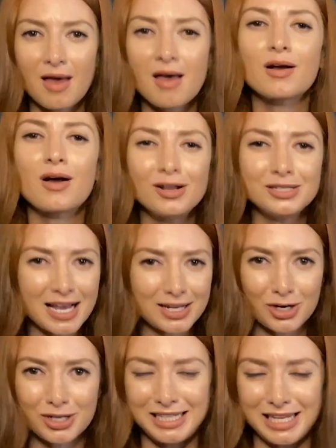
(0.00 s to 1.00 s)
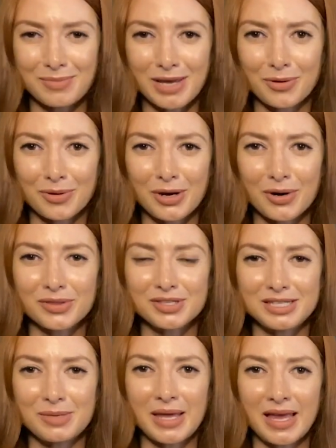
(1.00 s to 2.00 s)
contact our team at GreenGrowth
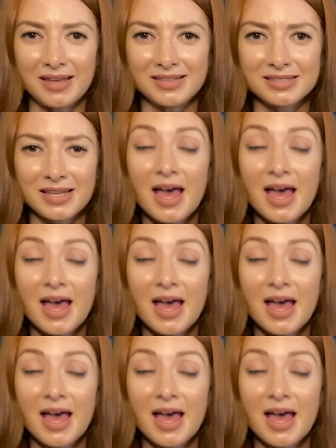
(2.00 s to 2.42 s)
CPAs